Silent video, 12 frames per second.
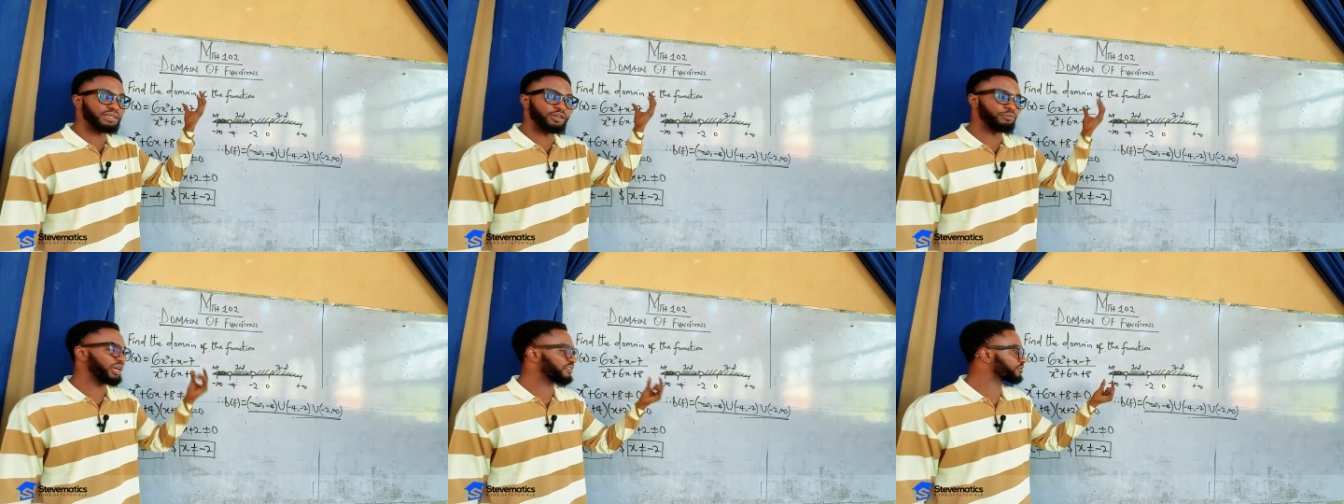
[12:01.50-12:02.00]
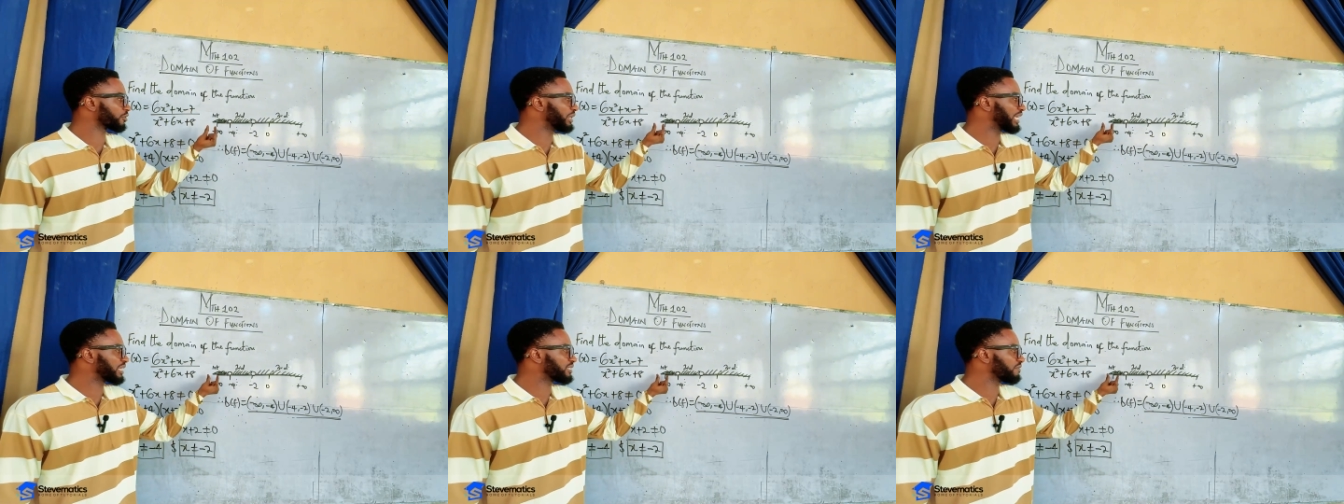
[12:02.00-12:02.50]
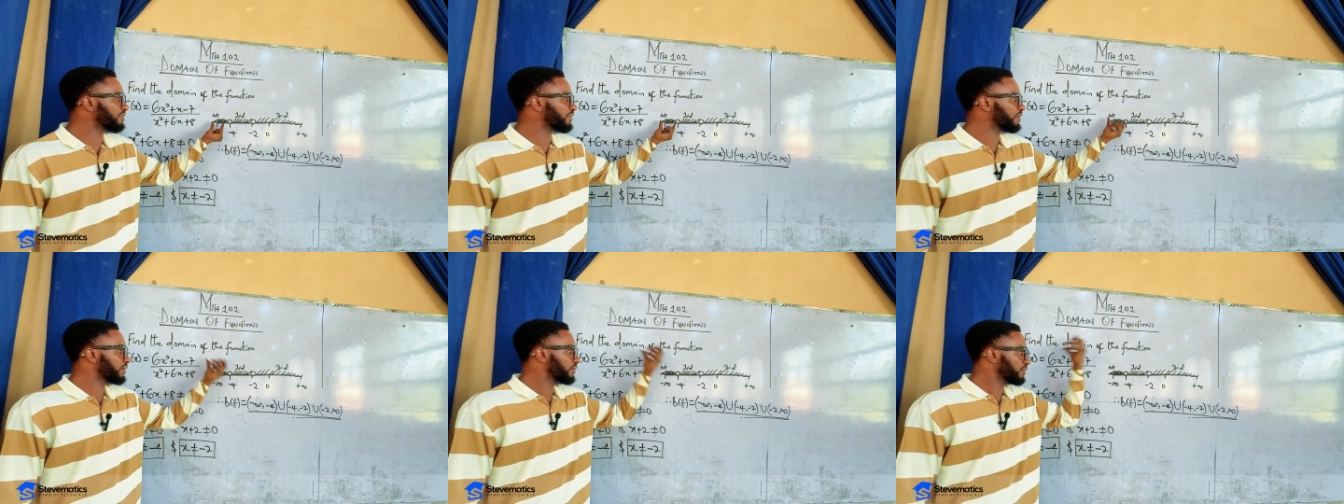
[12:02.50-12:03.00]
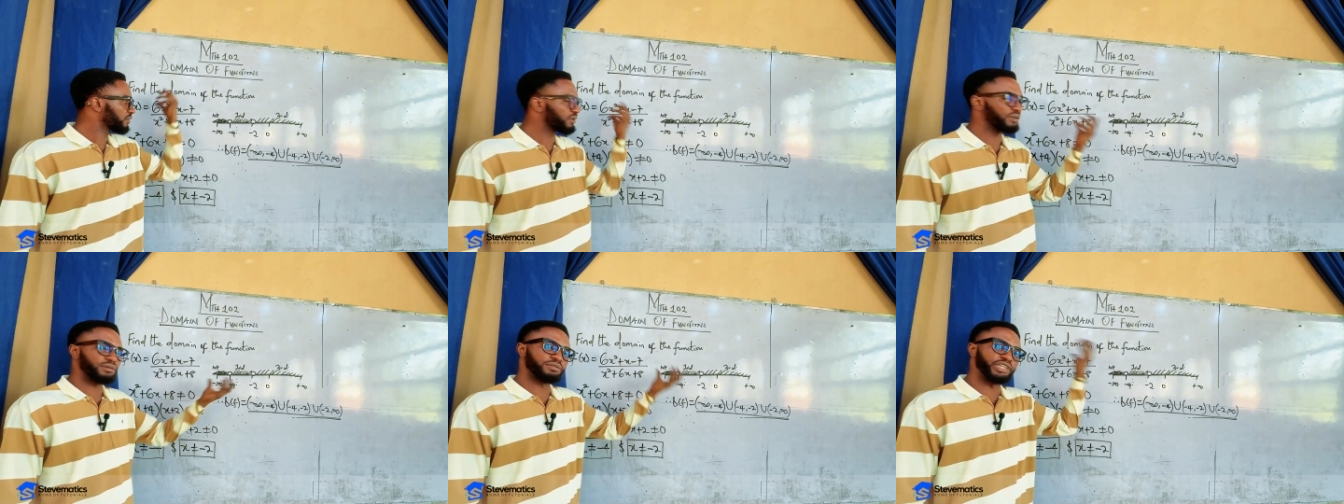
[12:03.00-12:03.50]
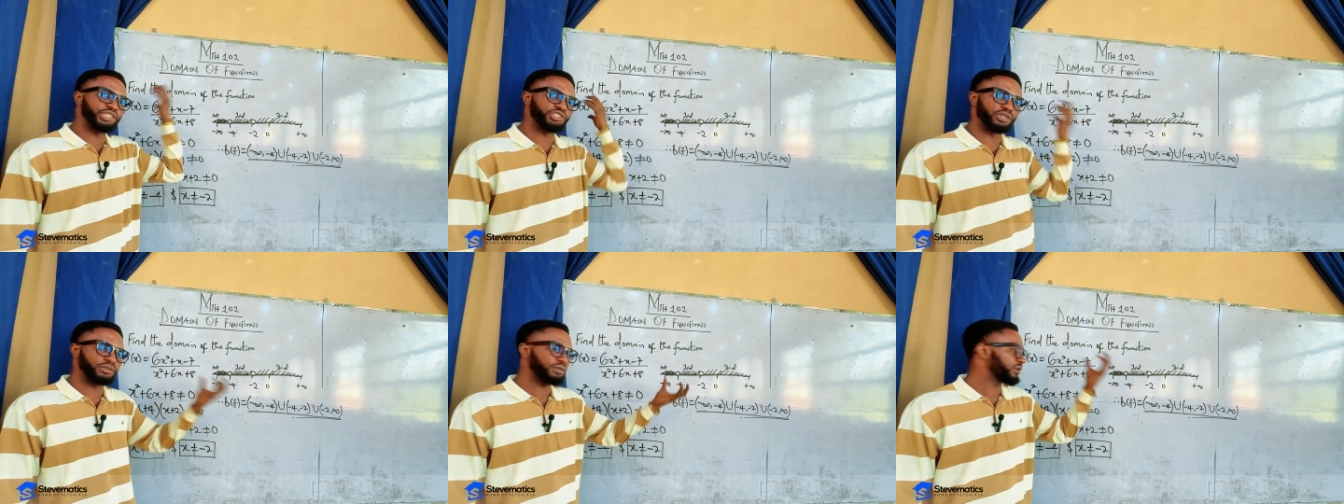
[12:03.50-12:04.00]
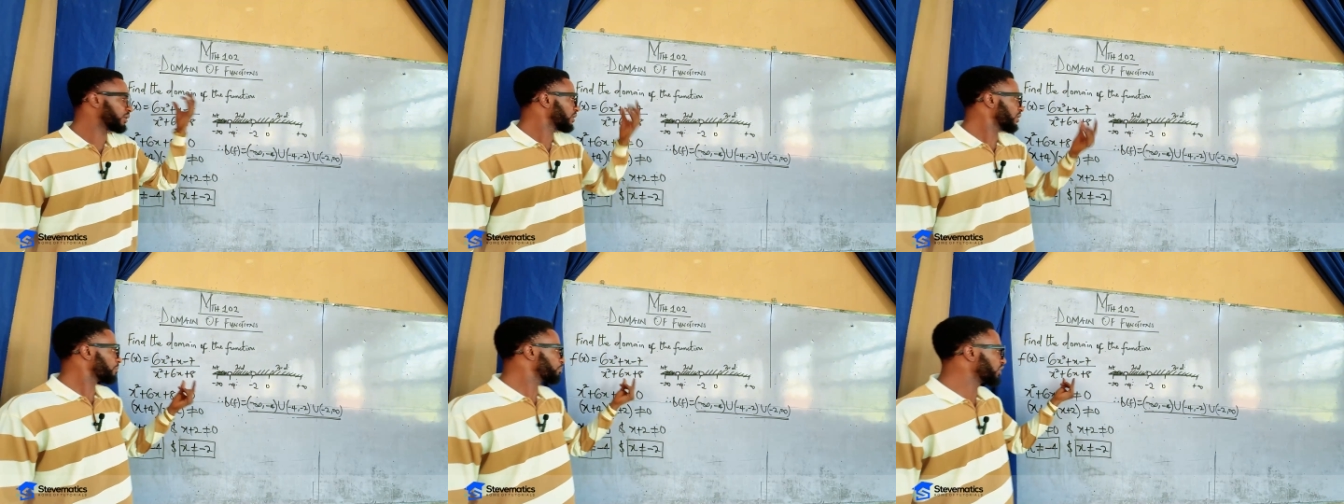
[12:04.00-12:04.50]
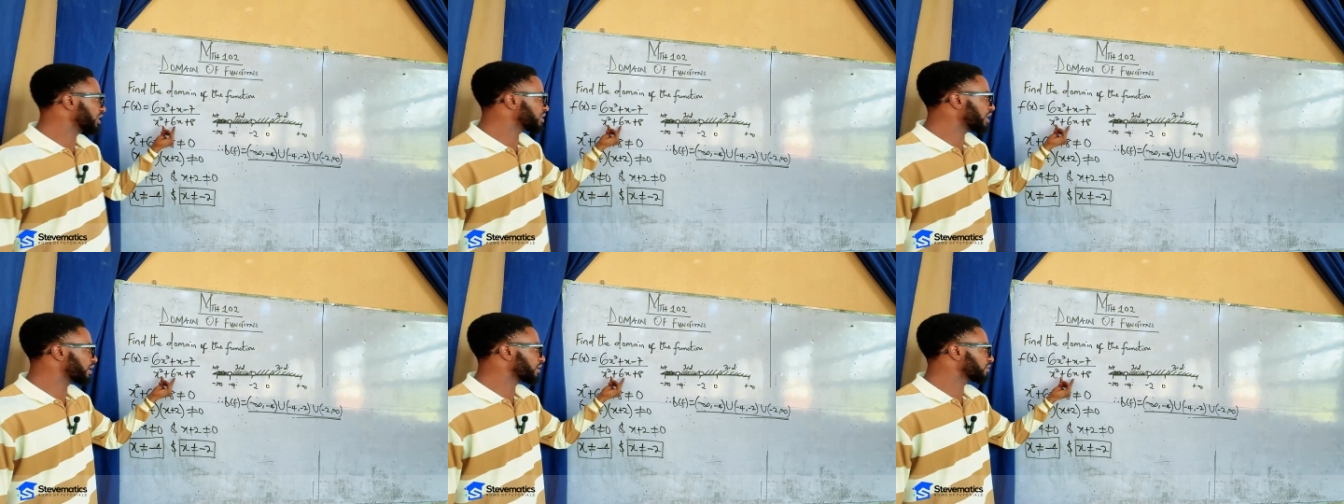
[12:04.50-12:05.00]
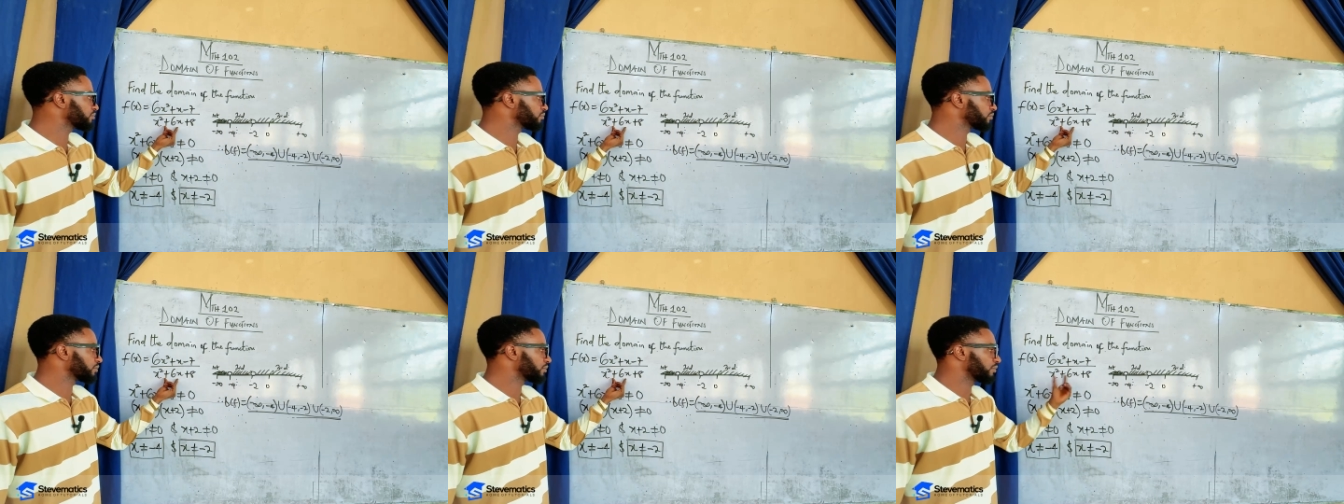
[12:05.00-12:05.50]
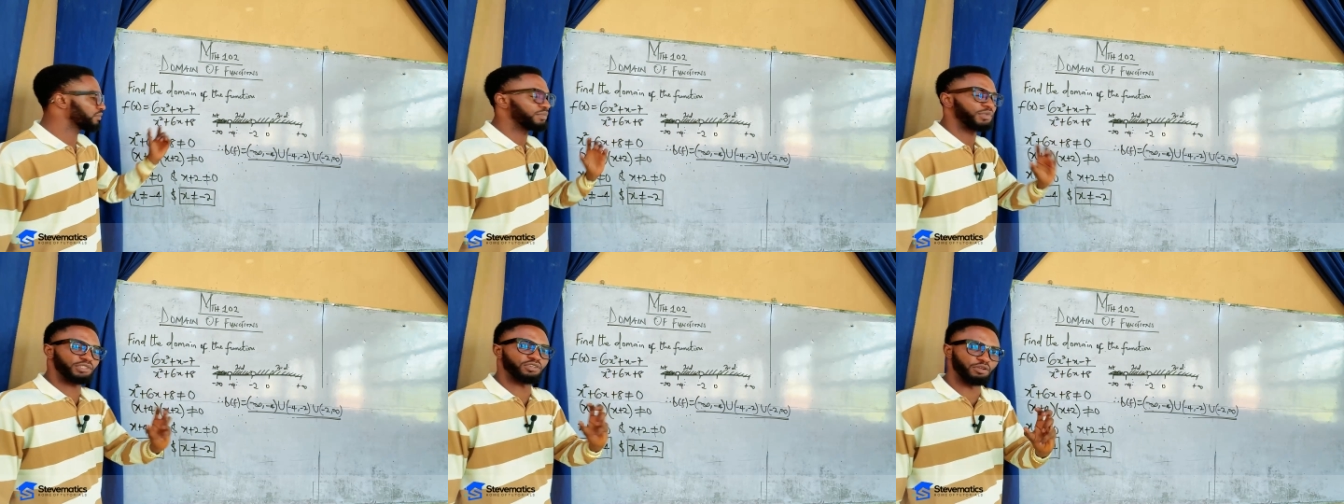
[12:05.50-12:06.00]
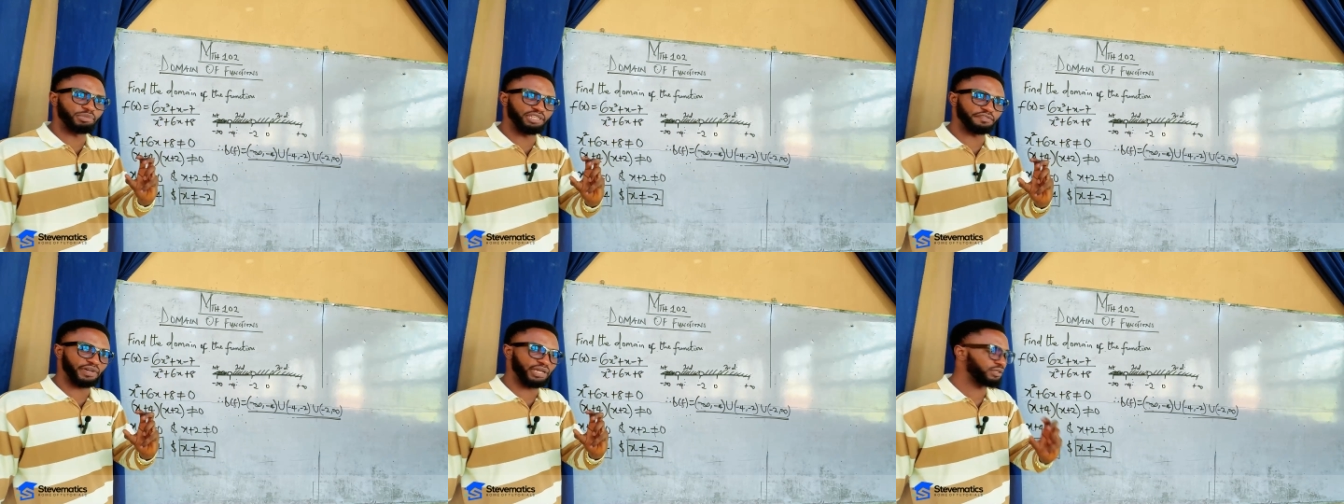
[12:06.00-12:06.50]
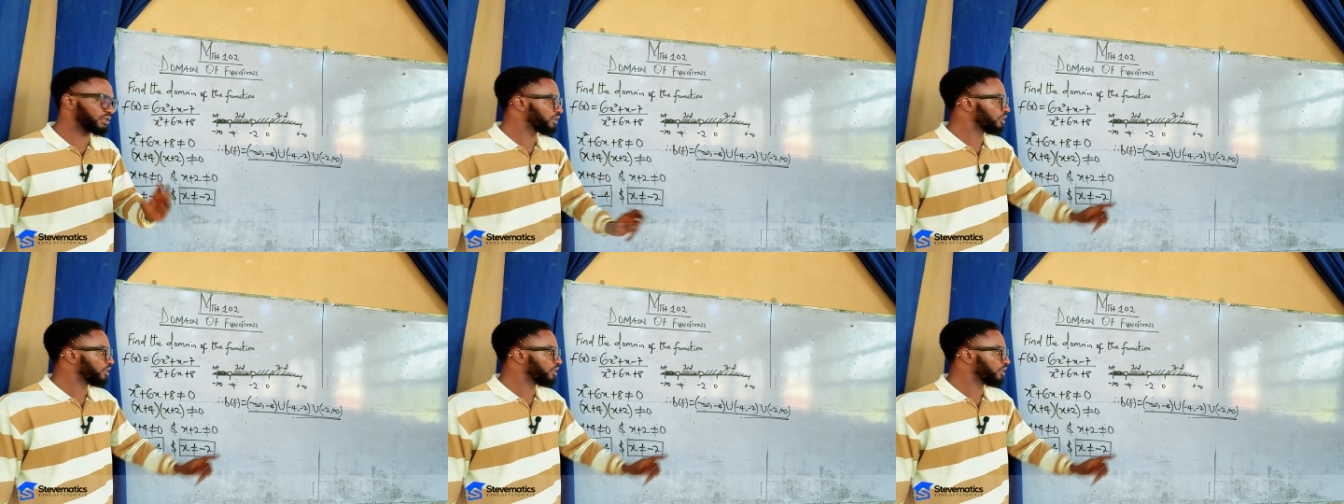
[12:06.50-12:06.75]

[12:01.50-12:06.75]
number from negative region, put it here, it's going to be defined.